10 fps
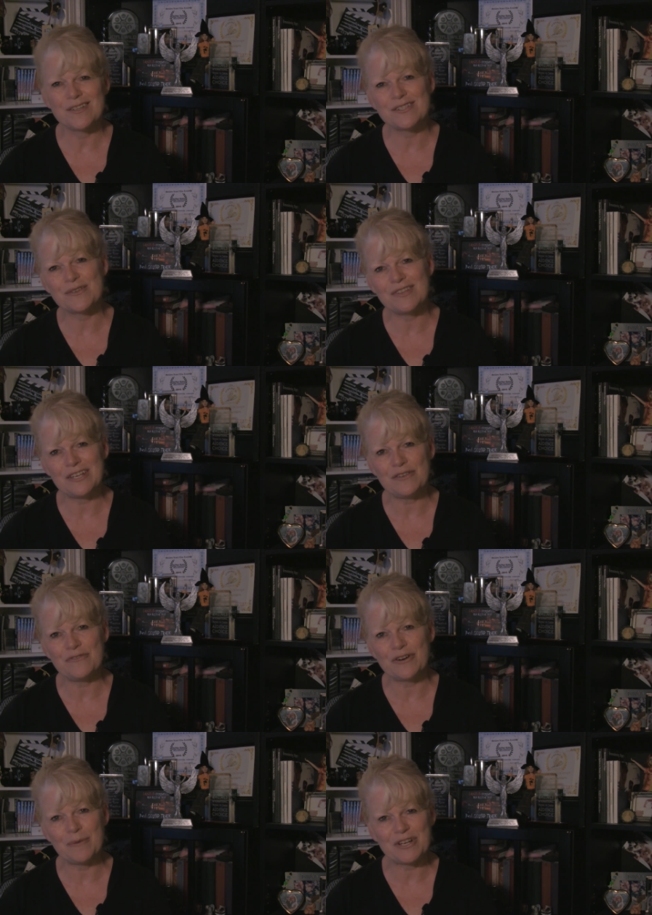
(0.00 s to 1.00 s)
so thank you
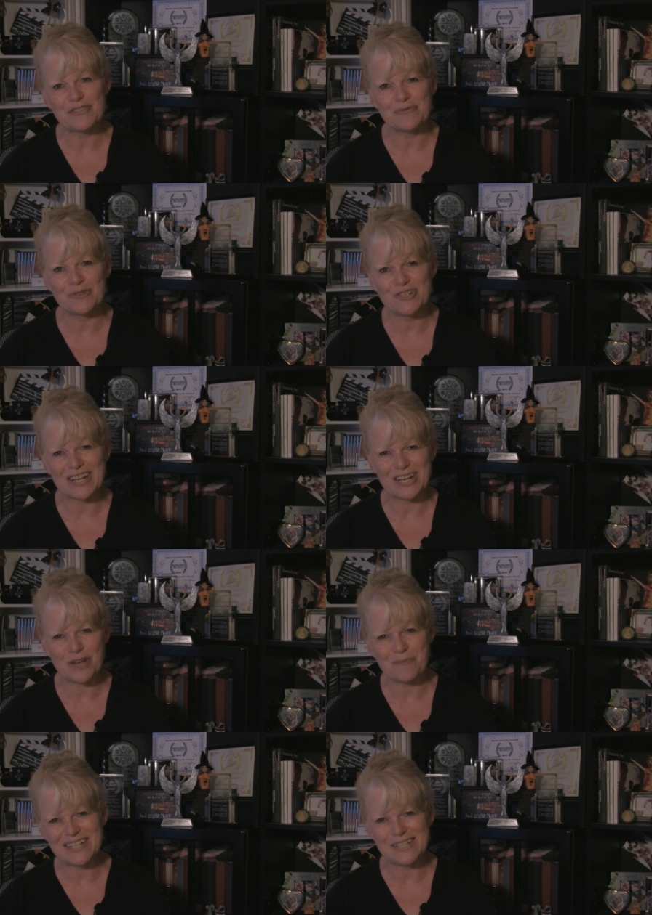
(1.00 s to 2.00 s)
very much for checking
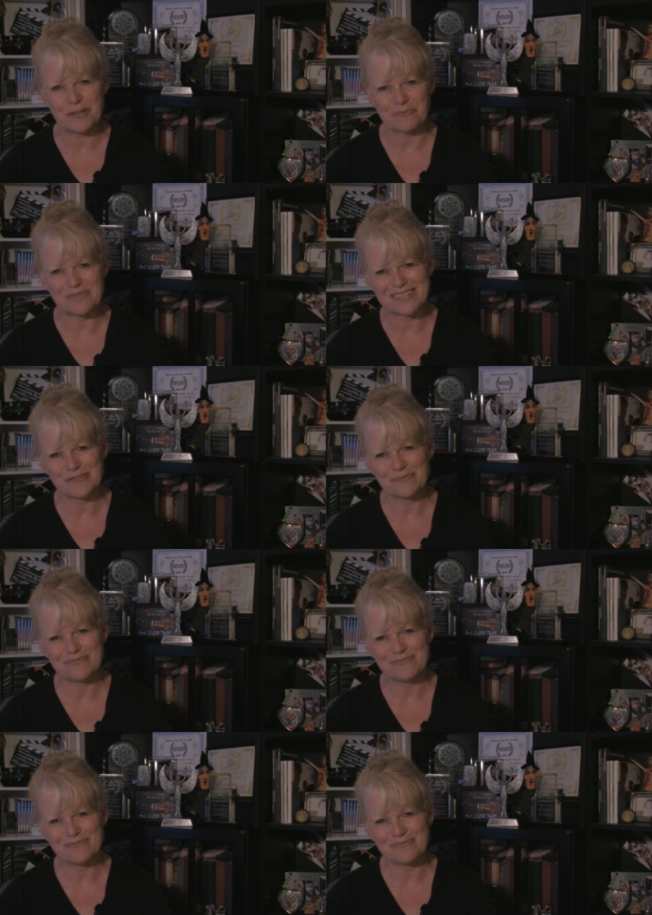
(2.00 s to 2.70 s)
out my tips